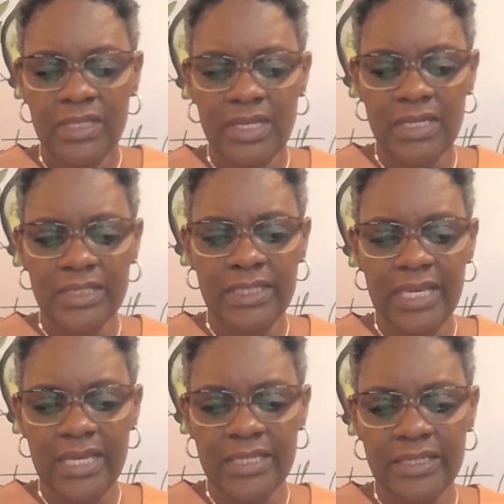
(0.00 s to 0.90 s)

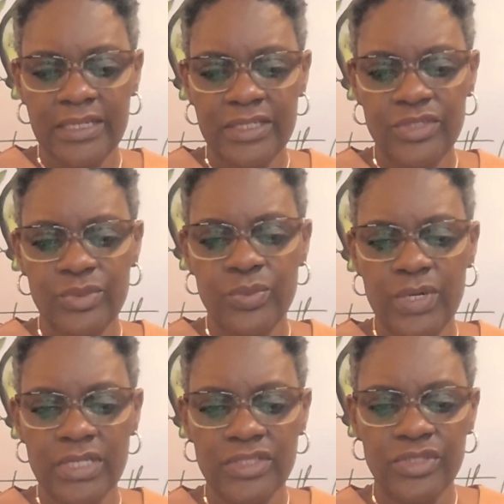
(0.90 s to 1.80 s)
again, you
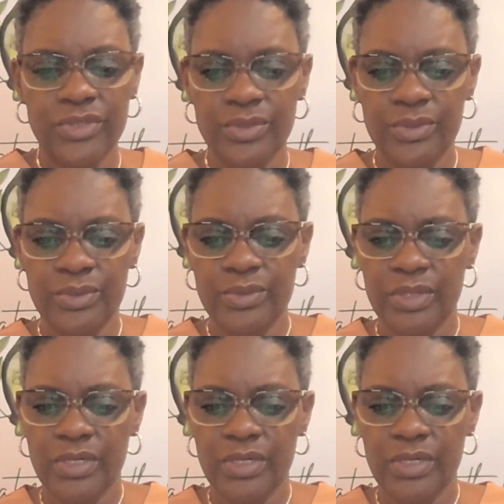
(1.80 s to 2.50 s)
want to